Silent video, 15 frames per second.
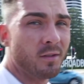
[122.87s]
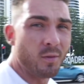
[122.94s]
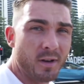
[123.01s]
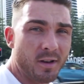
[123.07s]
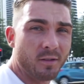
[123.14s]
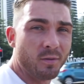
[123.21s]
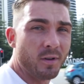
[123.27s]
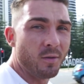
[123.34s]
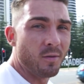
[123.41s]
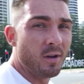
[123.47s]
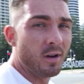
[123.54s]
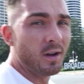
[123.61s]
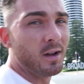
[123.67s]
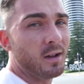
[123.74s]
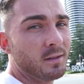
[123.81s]

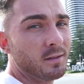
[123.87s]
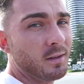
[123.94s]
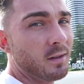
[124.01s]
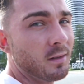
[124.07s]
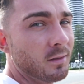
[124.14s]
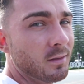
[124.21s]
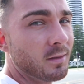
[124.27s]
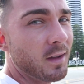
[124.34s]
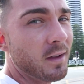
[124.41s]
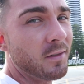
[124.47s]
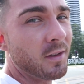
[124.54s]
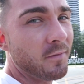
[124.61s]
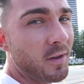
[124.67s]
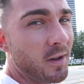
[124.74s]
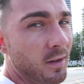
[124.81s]
2021, guys, so
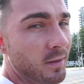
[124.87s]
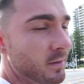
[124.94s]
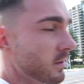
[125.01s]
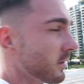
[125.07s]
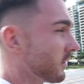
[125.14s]
safety first.